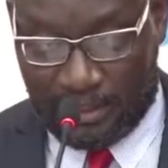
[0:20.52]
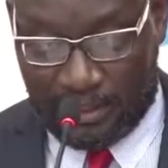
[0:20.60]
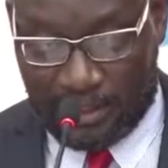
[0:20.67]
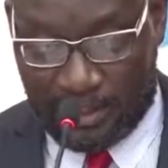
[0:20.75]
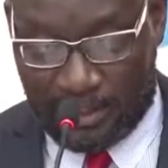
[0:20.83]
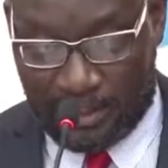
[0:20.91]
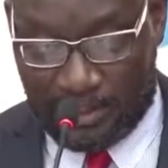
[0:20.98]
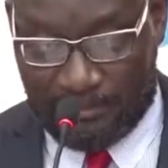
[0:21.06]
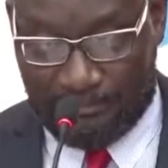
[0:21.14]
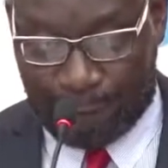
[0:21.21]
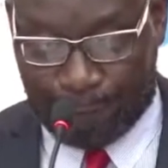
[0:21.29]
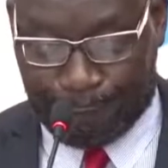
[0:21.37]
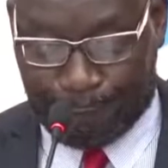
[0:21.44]

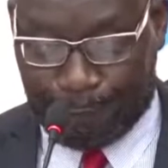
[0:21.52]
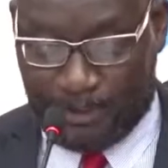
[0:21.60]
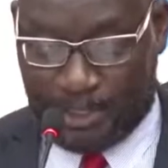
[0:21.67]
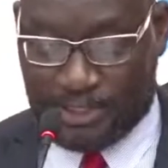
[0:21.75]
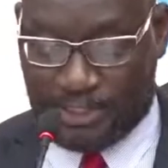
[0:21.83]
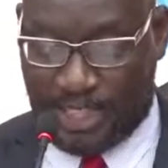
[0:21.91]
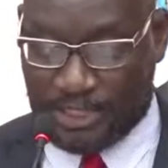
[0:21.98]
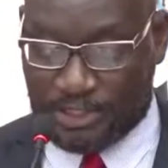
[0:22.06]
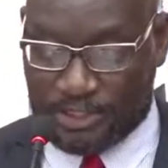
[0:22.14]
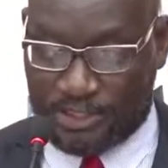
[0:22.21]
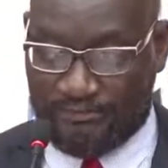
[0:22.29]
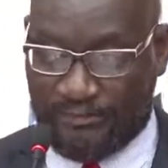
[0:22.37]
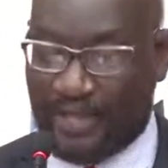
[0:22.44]
um,
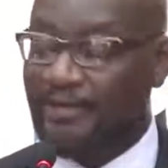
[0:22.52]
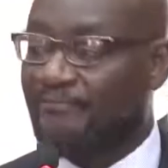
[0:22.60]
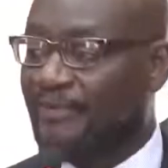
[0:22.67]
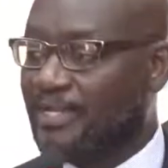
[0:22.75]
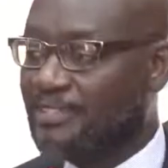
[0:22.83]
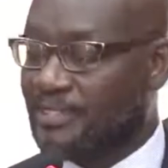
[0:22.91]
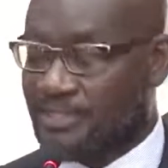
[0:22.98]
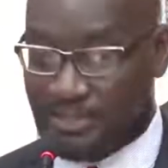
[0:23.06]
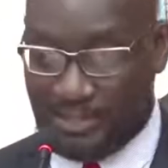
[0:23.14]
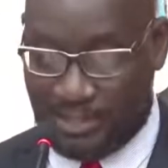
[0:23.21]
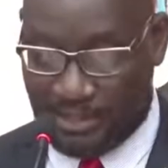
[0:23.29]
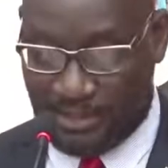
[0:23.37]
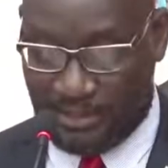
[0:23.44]
International Firefighters
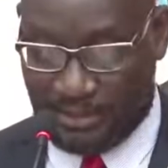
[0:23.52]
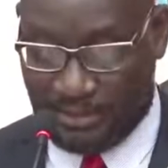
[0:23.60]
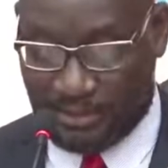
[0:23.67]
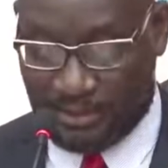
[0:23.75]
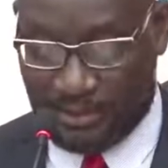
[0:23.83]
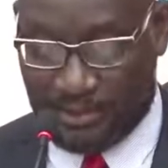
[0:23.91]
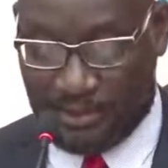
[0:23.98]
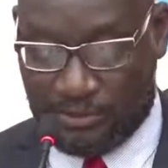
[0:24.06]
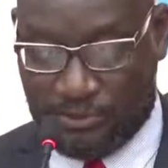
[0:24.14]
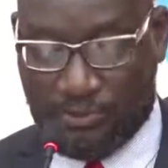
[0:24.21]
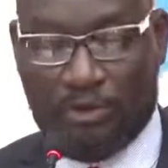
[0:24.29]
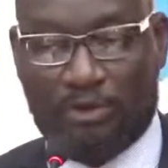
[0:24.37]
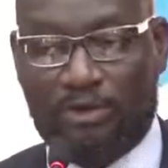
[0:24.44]
Day
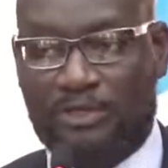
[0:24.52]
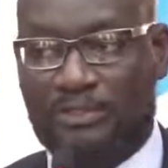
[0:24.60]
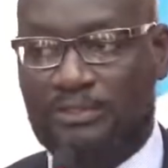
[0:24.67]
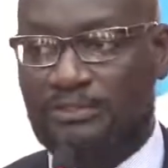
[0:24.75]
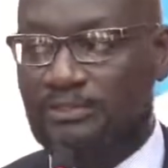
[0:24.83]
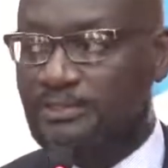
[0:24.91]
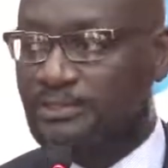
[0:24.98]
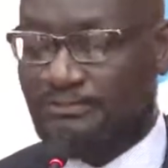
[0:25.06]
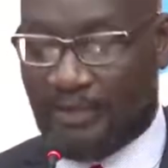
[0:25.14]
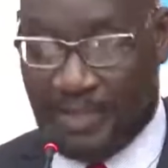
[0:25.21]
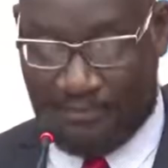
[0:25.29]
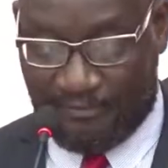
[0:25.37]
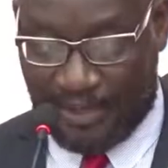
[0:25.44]
to all the
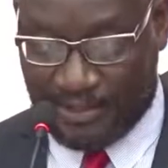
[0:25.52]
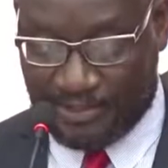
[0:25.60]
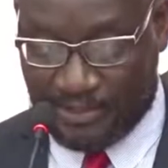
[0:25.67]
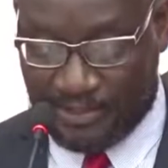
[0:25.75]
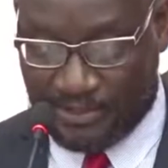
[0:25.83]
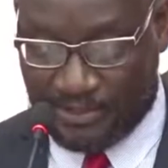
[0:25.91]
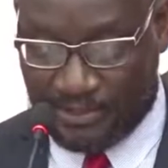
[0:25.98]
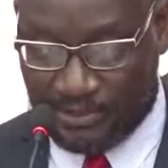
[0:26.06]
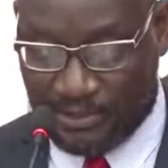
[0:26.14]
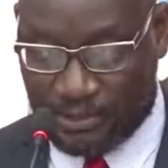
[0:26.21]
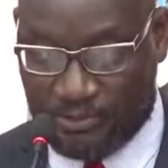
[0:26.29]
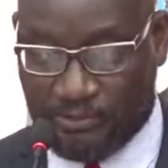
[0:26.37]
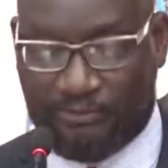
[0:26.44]
firefighters, the,
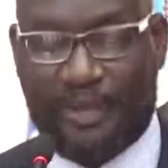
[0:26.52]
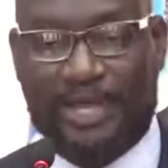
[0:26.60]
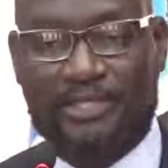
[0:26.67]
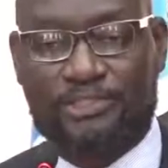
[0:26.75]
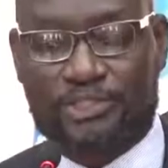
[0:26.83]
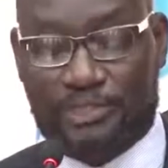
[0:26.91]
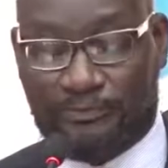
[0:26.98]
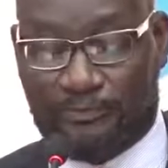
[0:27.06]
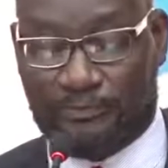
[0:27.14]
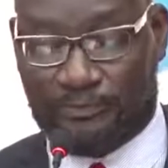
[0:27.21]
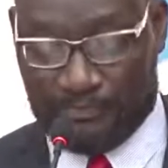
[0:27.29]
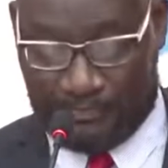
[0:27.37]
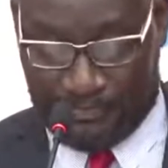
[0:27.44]
the, the fire chief,
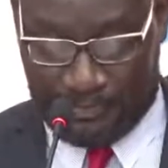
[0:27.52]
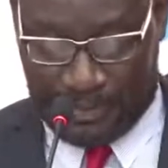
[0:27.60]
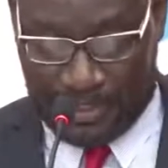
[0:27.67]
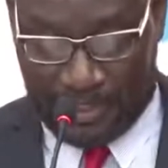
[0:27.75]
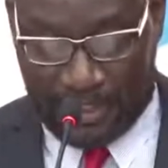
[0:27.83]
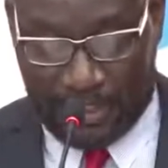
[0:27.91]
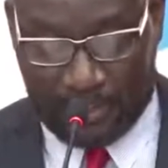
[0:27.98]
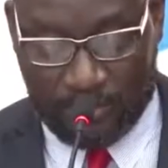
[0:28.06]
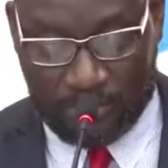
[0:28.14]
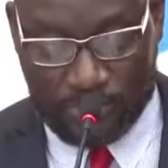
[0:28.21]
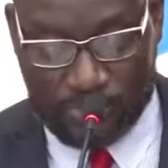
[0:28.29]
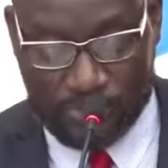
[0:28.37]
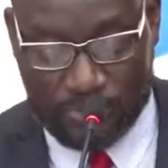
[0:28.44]
and
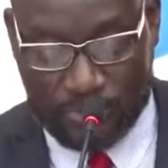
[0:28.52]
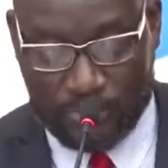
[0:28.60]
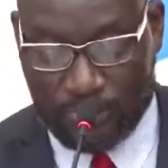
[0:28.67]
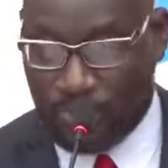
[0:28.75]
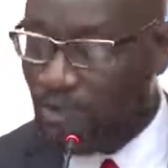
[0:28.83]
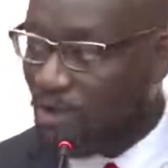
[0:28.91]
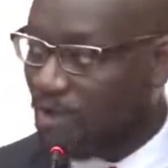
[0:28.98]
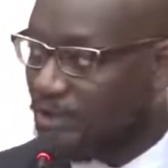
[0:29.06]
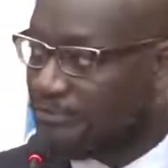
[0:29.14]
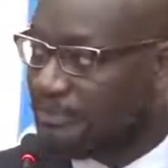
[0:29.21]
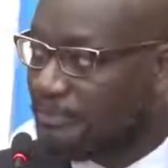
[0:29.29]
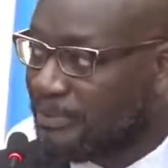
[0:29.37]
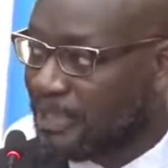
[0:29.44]
also all
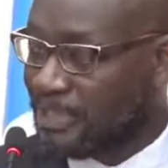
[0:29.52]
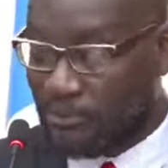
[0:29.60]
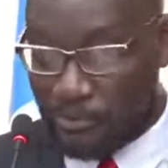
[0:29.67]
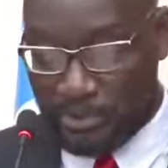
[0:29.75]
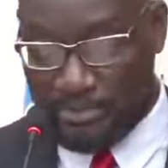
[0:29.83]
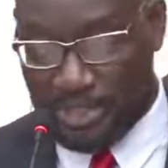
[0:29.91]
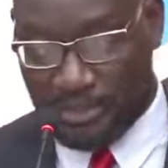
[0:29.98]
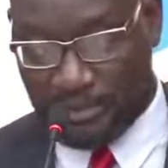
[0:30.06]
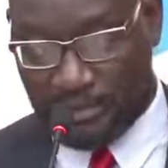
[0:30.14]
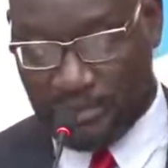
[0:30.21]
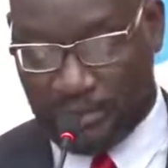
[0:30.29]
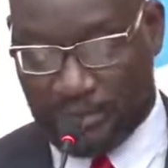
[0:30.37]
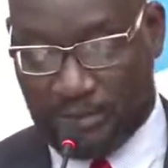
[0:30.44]
of the men and
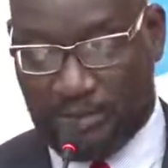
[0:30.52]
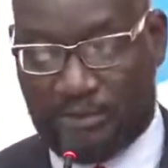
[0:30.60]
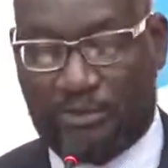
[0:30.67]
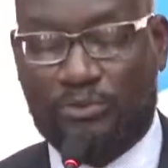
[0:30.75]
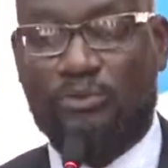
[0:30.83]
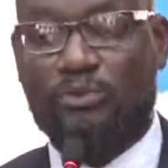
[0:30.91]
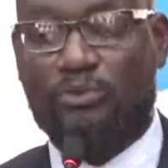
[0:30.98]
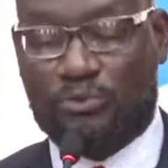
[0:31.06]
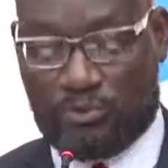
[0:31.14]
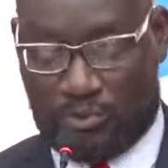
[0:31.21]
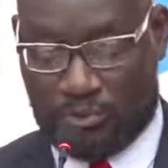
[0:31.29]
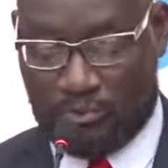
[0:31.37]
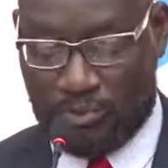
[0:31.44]
women who
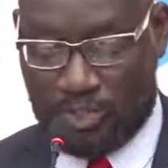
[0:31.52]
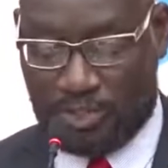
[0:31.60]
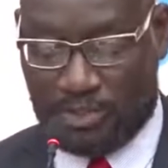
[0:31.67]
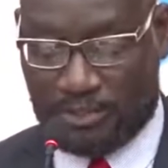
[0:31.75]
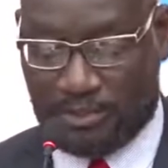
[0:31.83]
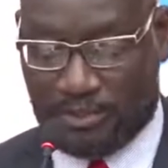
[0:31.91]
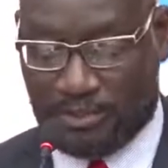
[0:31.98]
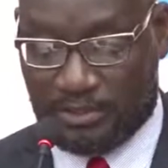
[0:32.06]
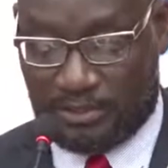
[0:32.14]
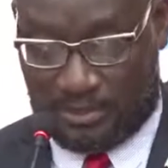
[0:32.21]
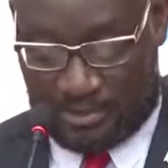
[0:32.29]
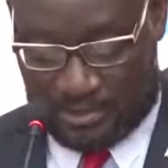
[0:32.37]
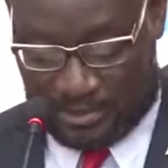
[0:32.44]
work
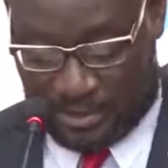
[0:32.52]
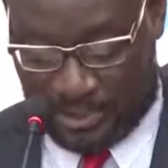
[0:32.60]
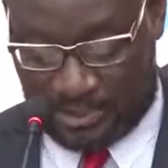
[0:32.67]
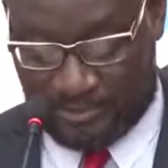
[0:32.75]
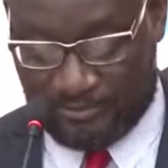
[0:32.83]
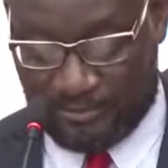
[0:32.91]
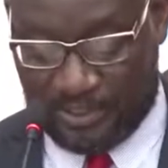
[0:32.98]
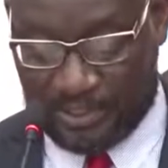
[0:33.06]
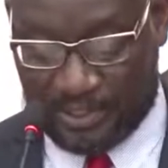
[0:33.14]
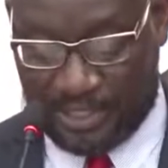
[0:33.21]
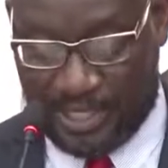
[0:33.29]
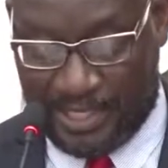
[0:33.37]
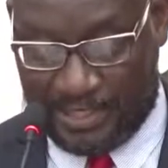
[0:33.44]
in the
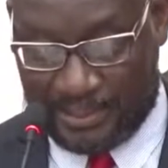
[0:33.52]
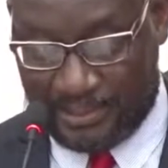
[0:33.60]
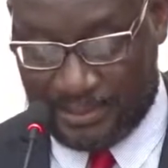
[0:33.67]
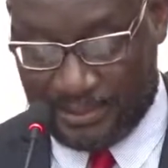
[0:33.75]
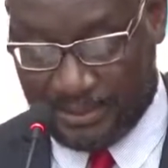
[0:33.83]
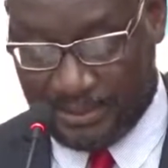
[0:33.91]
front line,